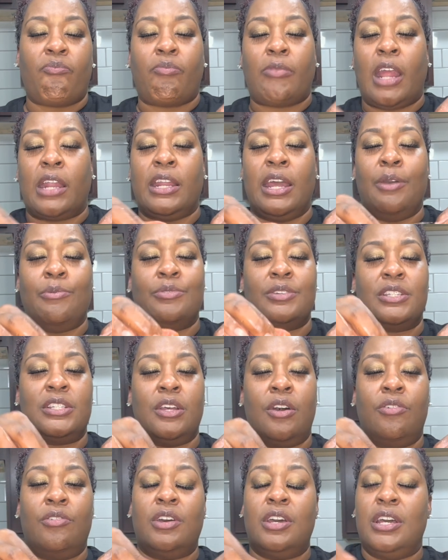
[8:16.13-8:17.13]
they were
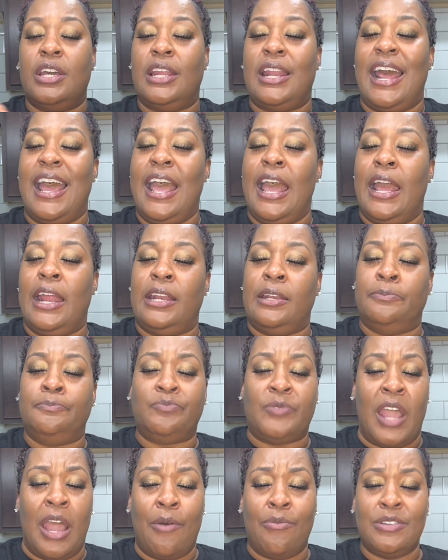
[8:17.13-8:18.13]
so good.
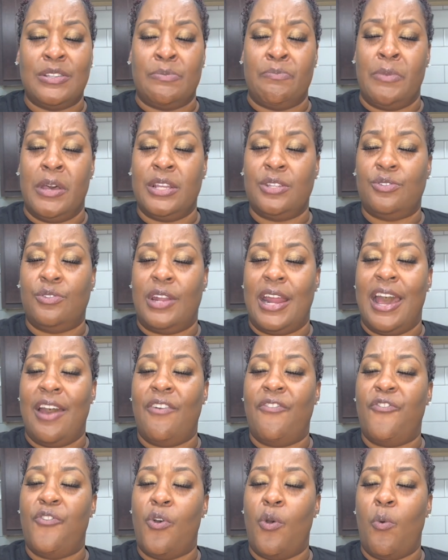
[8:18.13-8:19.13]
I was muscled
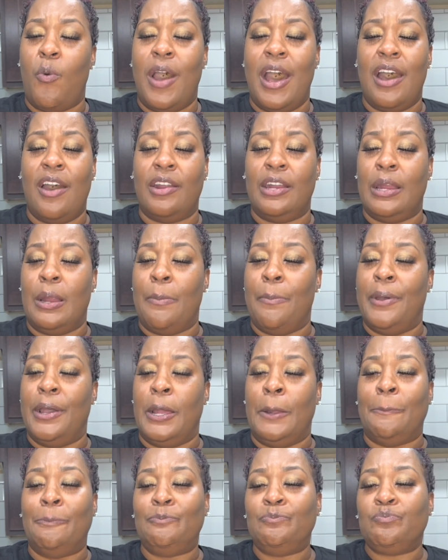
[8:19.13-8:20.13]
out for a while there, but